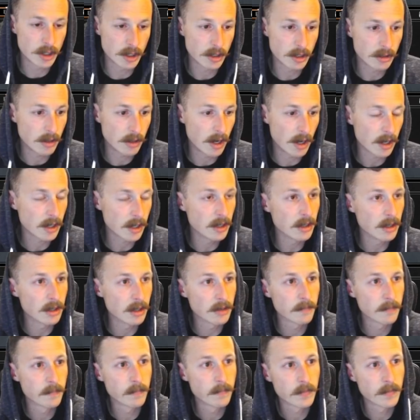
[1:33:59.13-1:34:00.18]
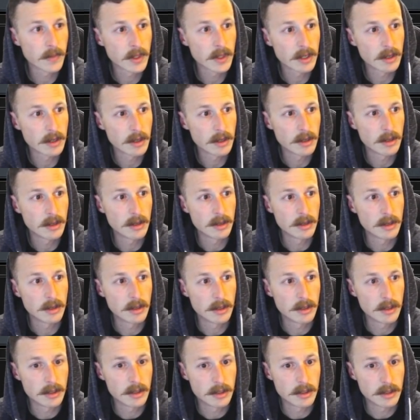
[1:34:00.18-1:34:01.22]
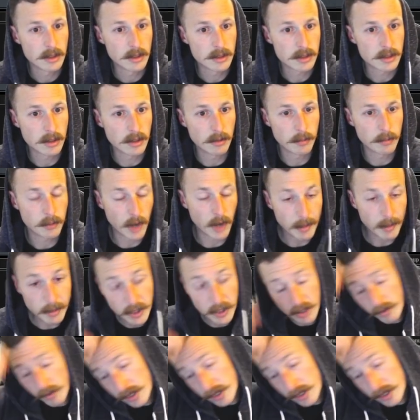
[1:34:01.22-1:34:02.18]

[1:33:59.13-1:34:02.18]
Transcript: clock here. So probably going